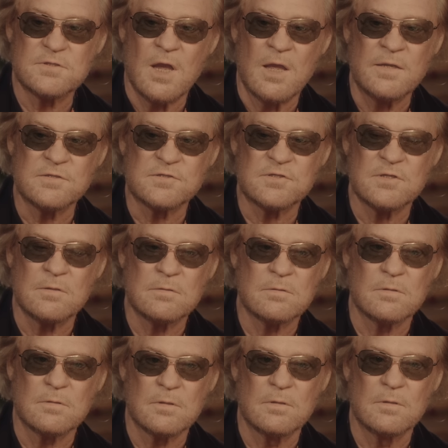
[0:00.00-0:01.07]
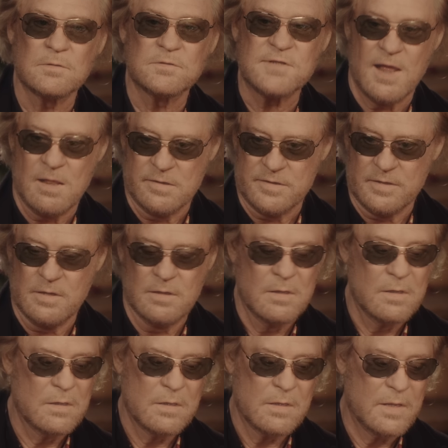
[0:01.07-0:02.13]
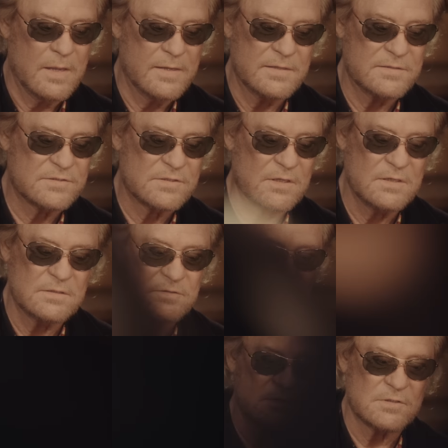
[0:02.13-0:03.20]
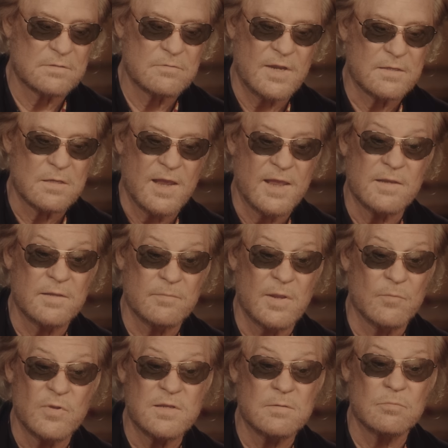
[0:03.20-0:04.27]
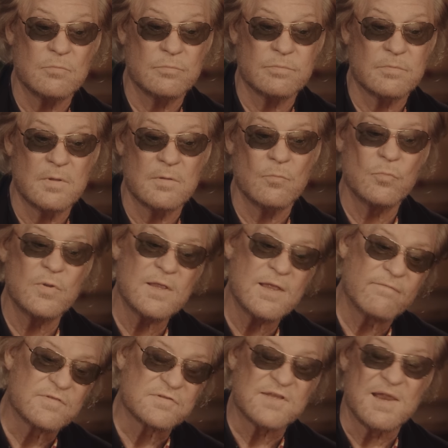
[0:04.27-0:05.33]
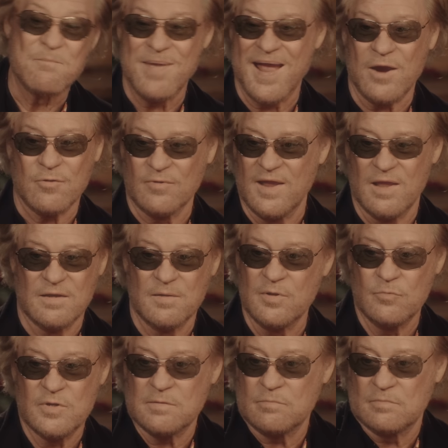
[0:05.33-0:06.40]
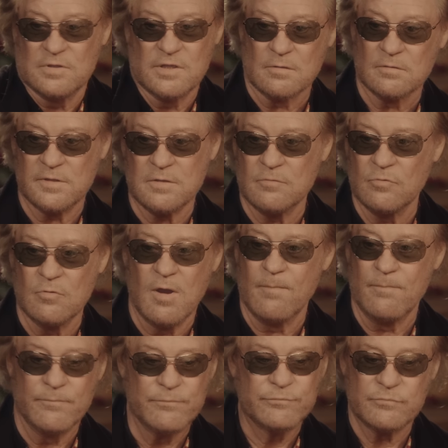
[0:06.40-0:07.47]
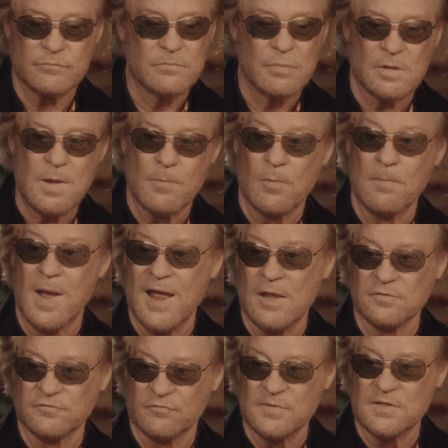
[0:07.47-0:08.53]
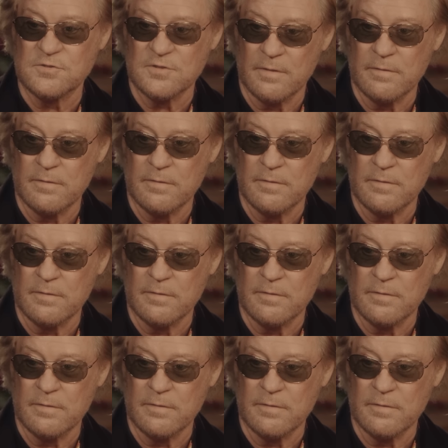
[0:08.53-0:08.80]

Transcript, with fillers: Todd is so talented, oh, so and he's he's he's a great guy, and, and we we have the same background. I mean, we literally grew up a couple miles from each